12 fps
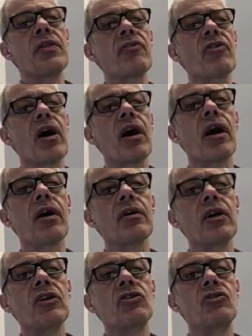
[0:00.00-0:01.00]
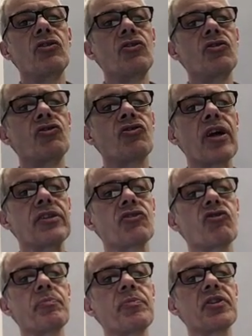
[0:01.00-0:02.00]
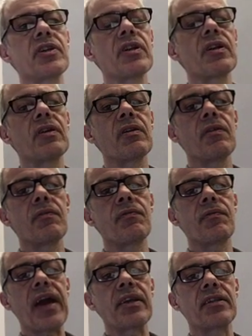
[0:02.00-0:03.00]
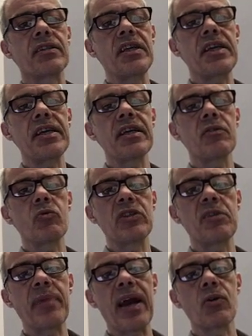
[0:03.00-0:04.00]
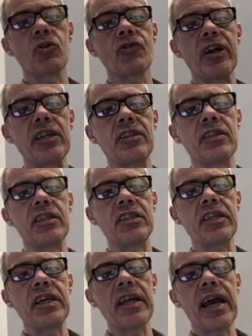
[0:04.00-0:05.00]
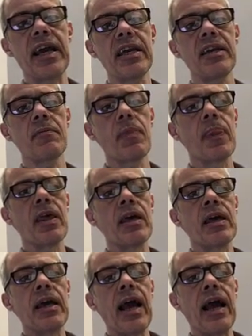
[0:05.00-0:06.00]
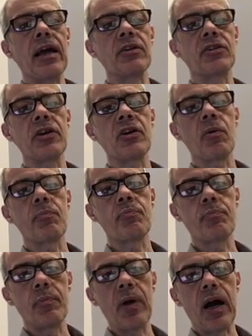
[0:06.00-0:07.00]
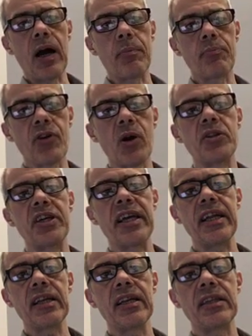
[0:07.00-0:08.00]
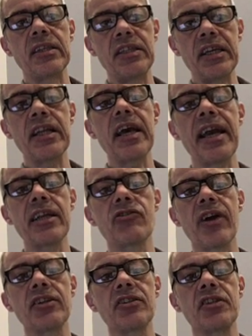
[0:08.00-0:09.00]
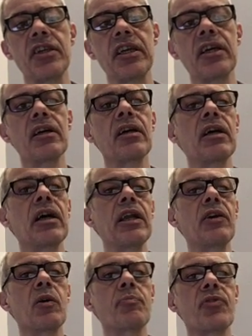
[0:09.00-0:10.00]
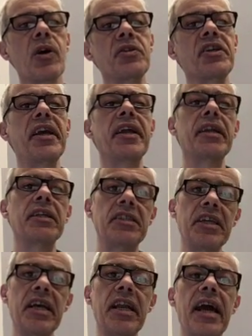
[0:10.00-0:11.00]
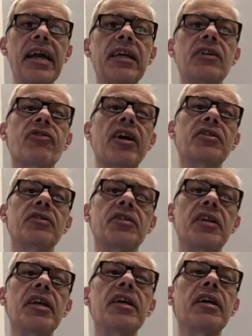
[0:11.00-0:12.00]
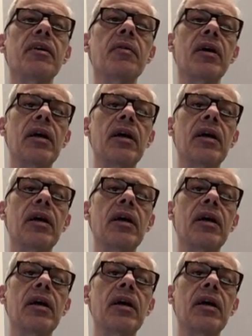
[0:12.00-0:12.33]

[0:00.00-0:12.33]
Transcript: there are transcription factors here which are bound directly to the DNA. So you've got um, protein DNA interactions here, and you've got protein DNA interactions here.